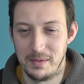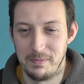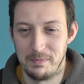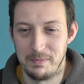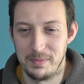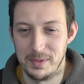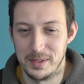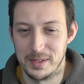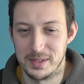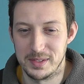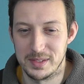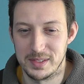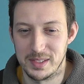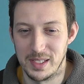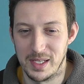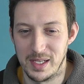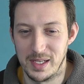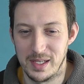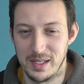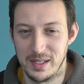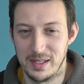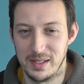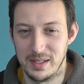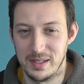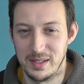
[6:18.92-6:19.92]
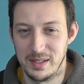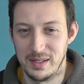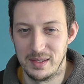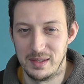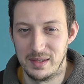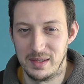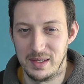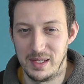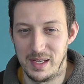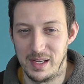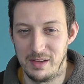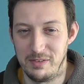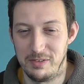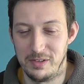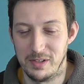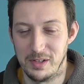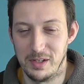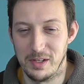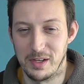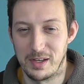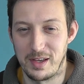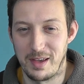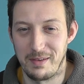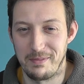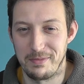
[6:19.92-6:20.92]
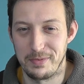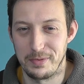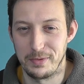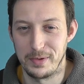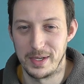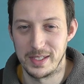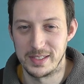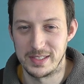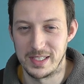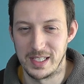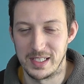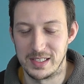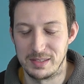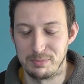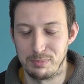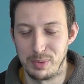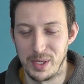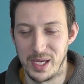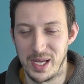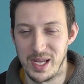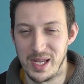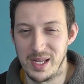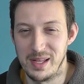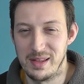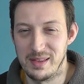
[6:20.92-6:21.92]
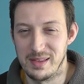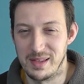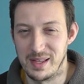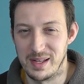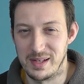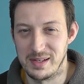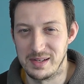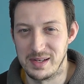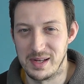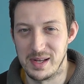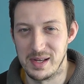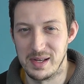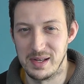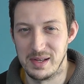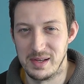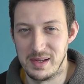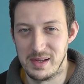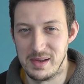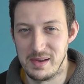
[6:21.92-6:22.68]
But if you're looking for SSB, then